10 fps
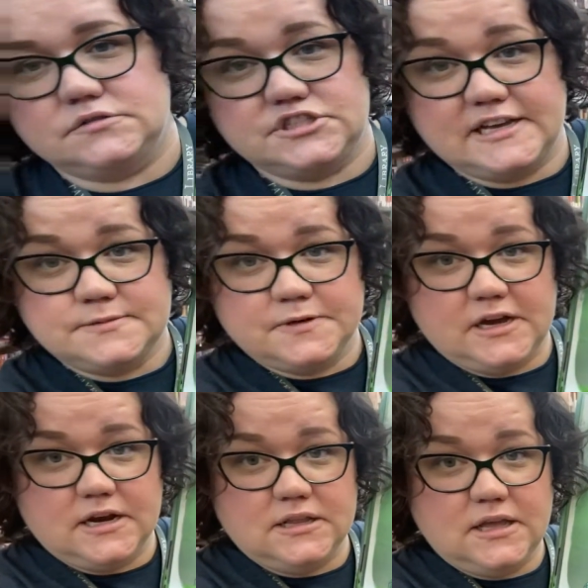Jasper
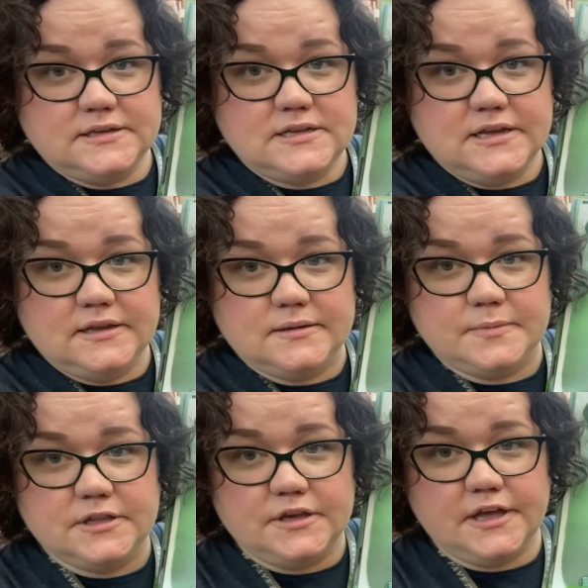got a lot done,
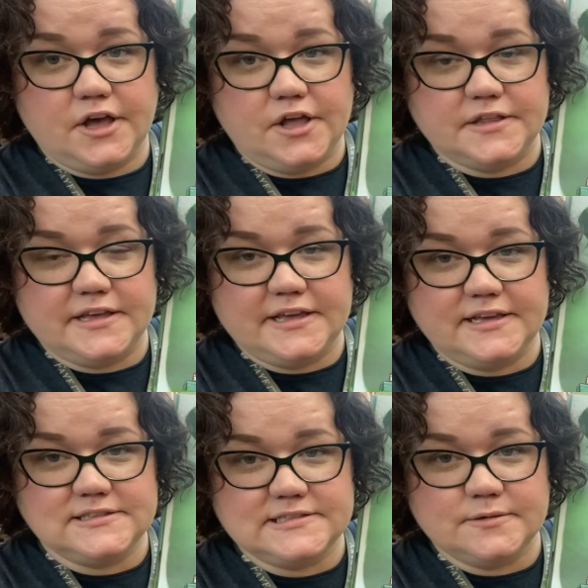but look at Ollie,
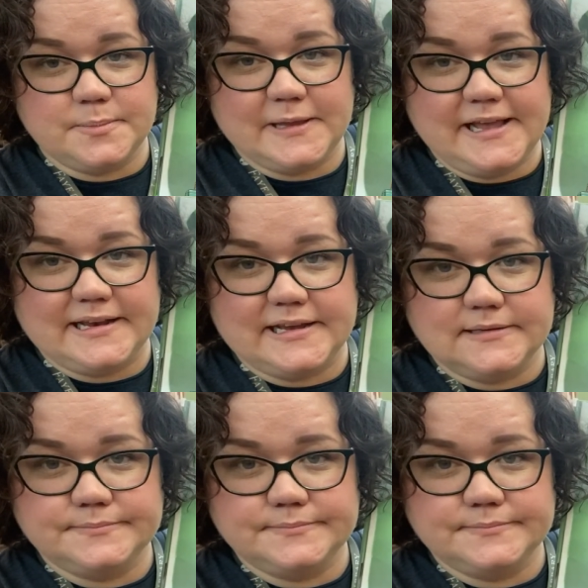he's still planning.